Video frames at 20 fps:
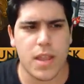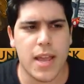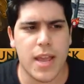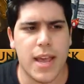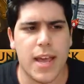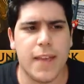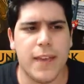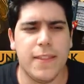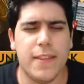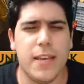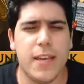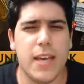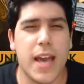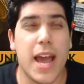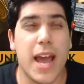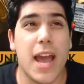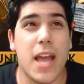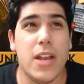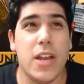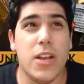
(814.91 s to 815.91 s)
and the
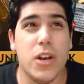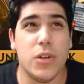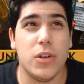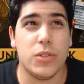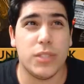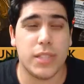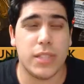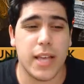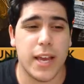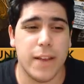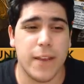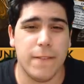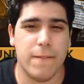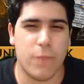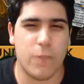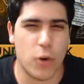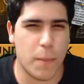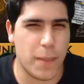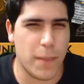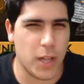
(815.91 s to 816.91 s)
Anyo skin
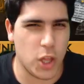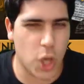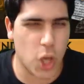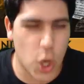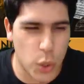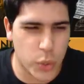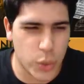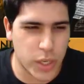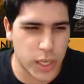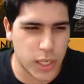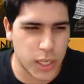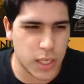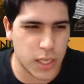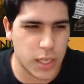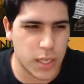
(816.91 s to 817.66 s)
for Bellona.